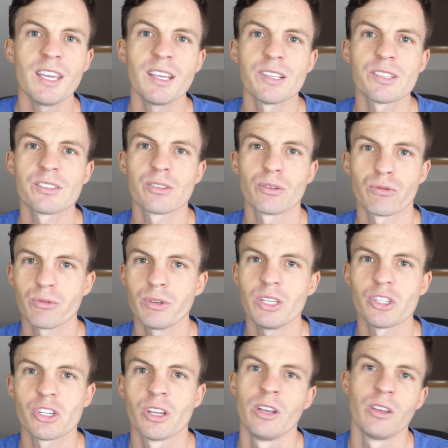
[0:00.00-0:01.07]
years to
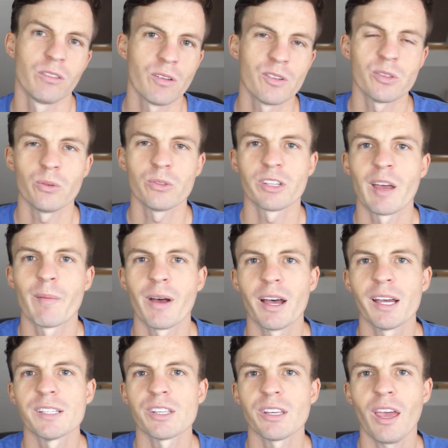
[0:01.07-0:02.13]
reach those all-time
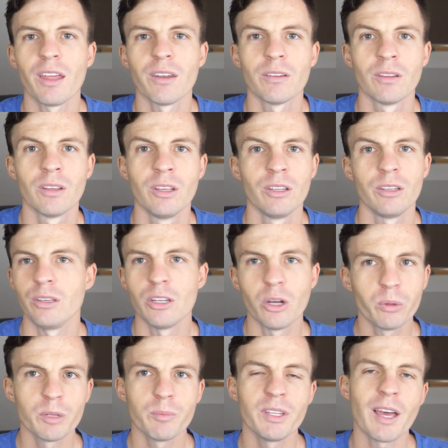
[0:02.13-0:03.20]
highs again. You
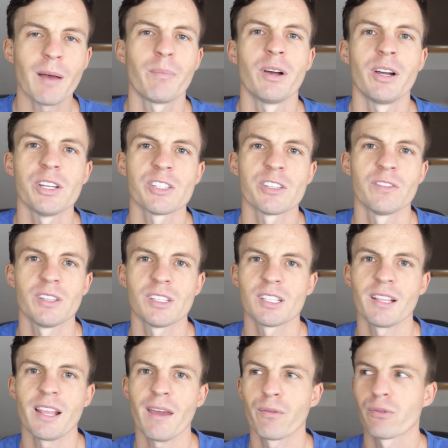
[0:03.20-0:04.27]
don't want to be that person that's
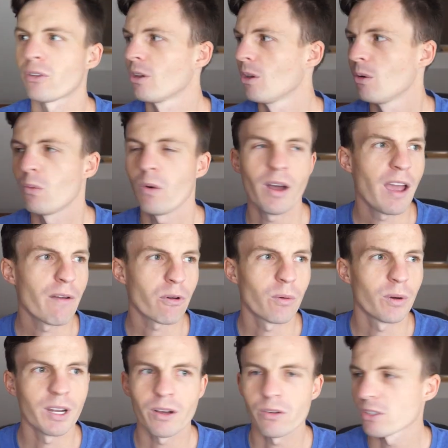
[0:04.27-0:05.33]
left while
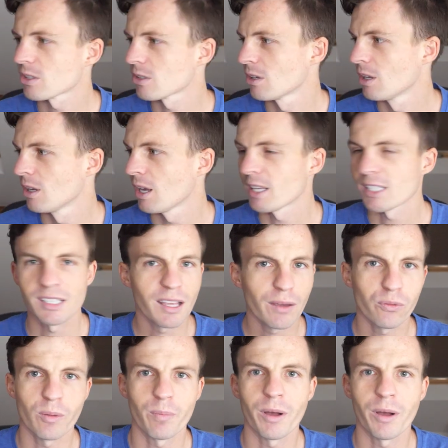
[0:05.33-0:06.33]
everyone else has left the